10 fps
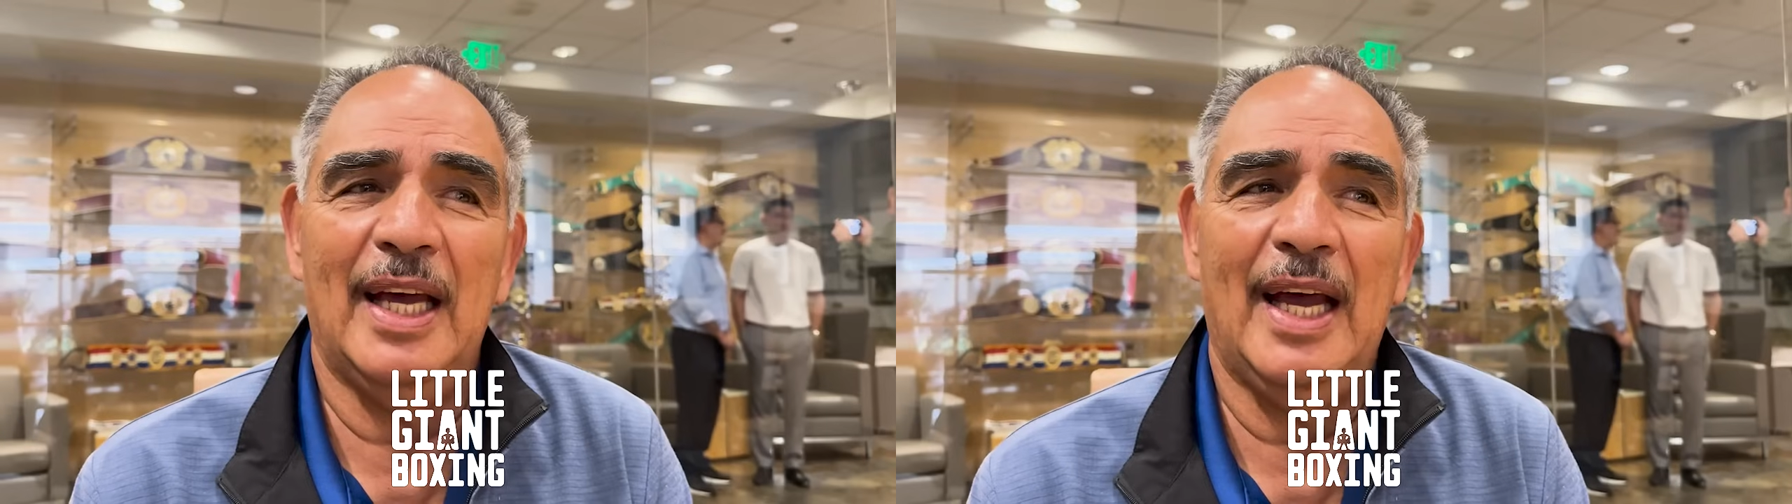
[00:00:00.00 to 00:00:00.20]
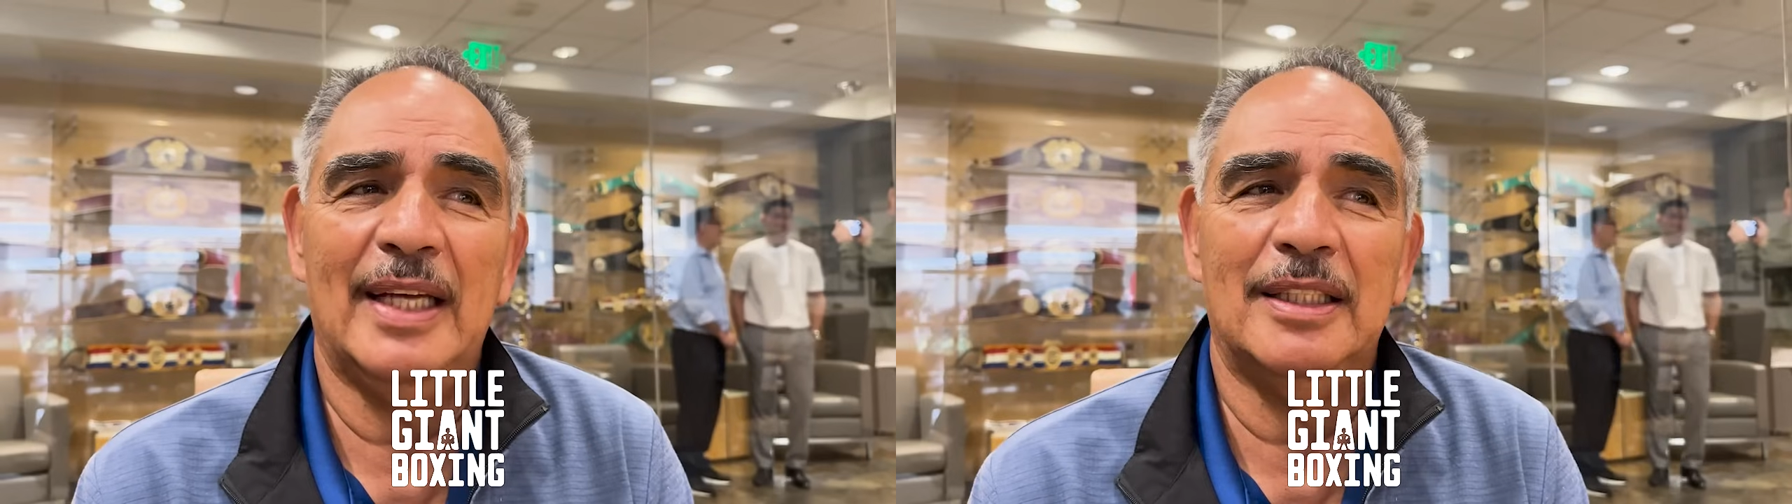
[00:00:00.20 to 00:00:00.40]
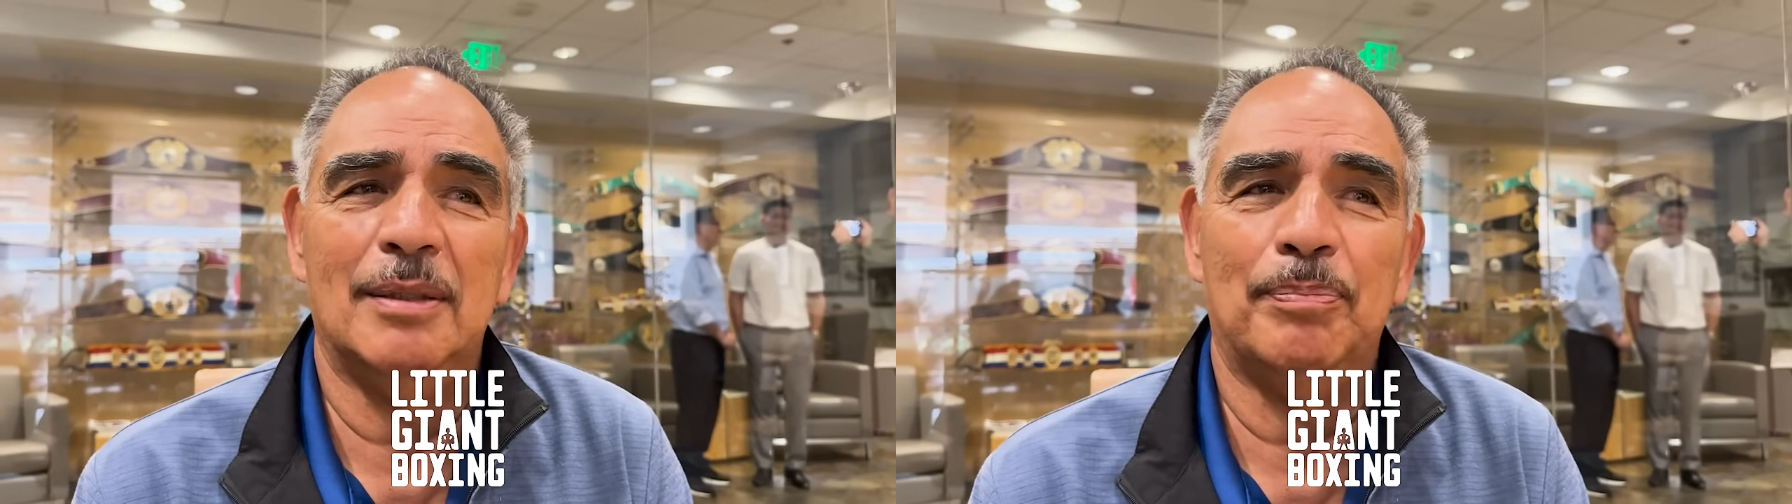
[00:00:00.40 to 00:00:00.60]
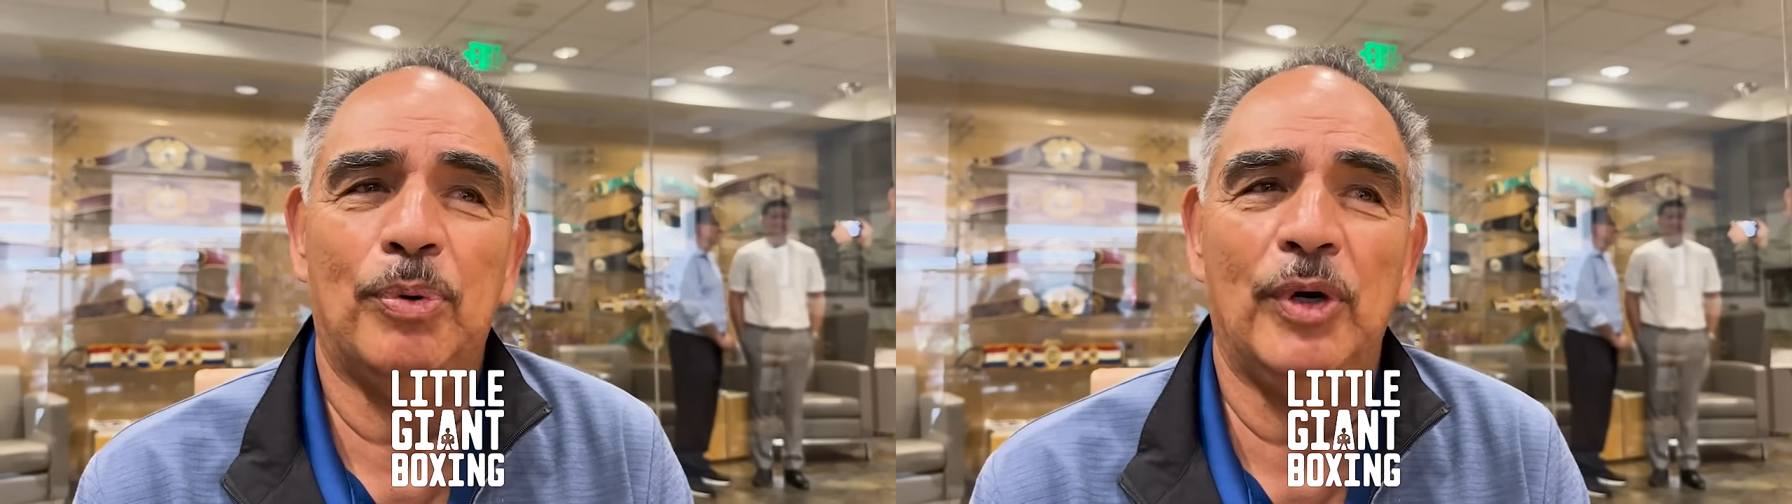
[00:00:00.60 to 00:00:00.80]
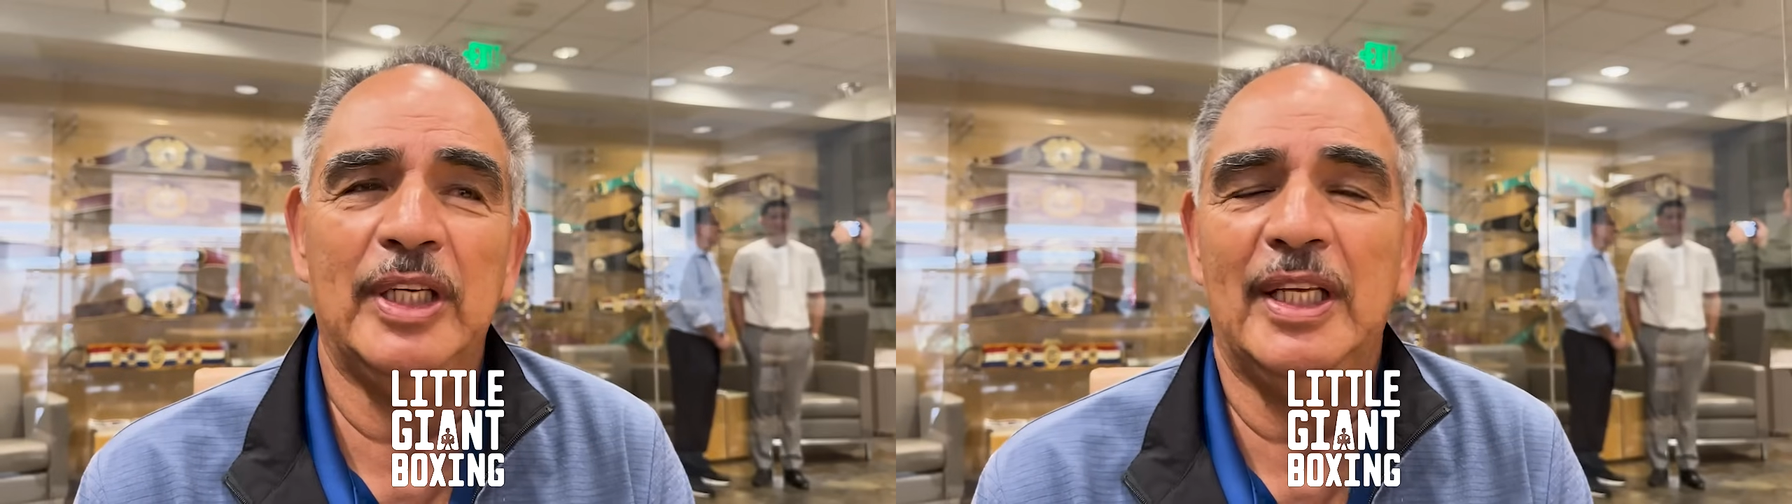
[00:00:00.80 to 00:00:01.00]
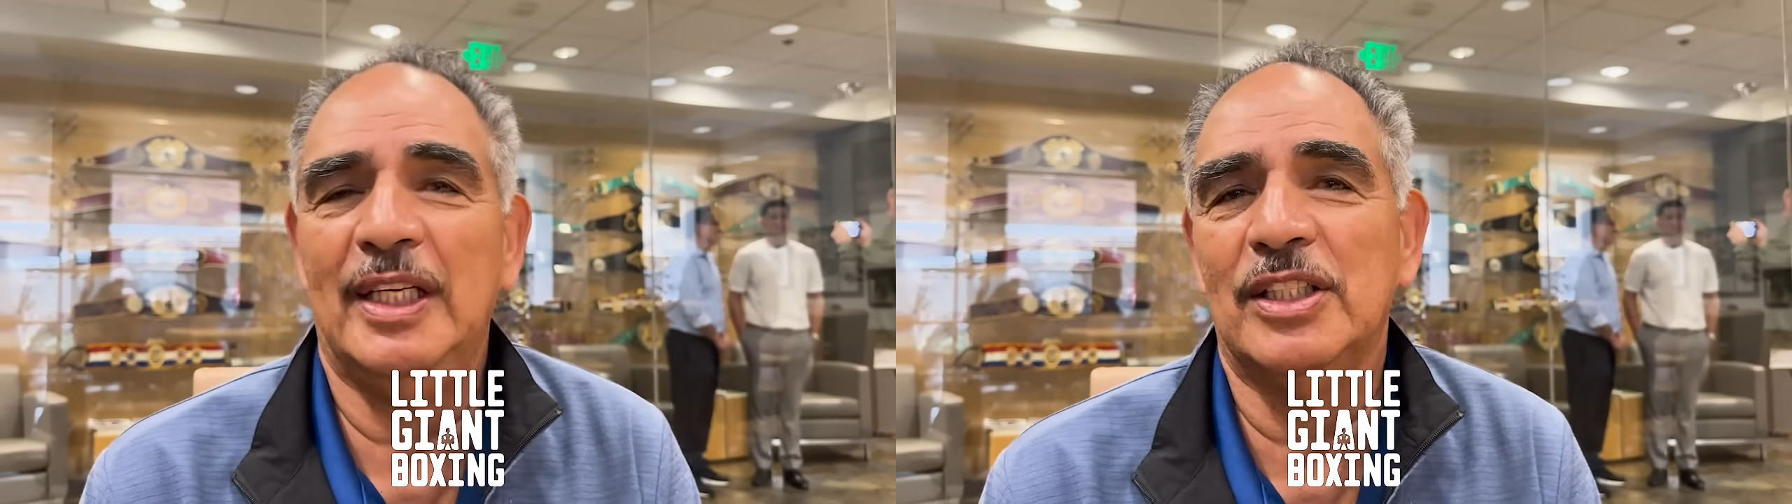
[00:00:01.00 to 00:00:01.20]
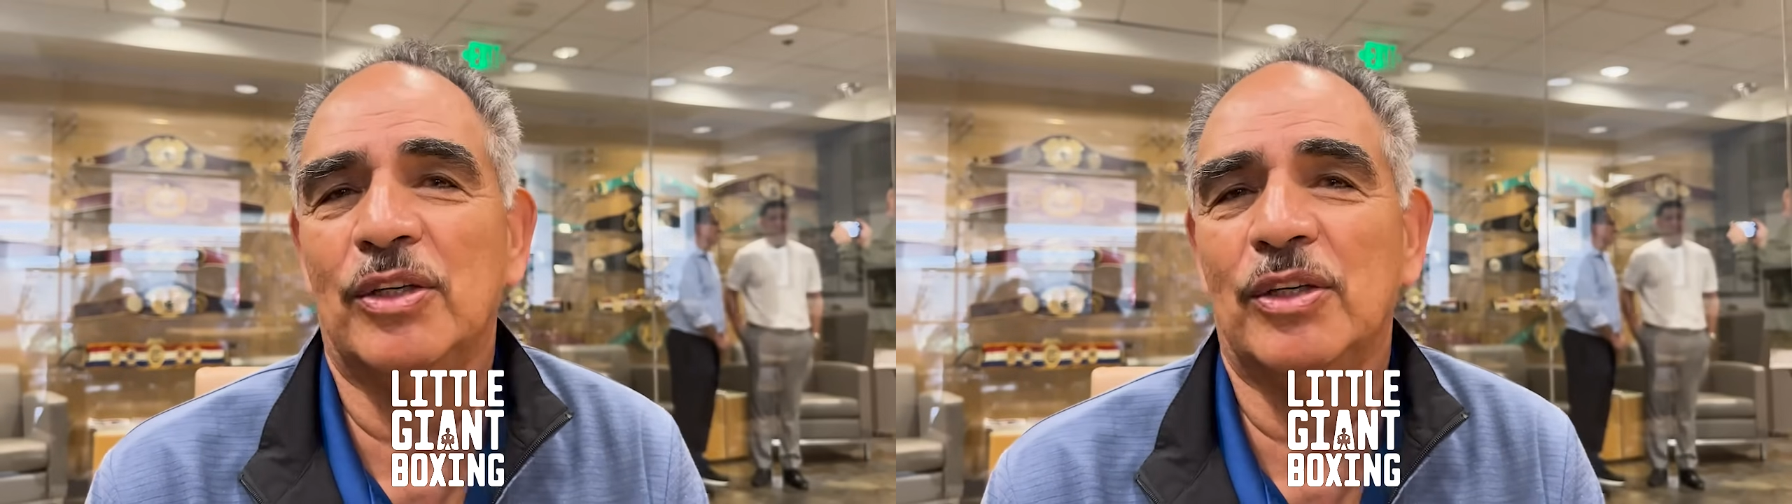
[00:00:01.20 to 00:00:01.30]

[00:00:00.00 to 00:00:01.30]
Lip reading: at the point in his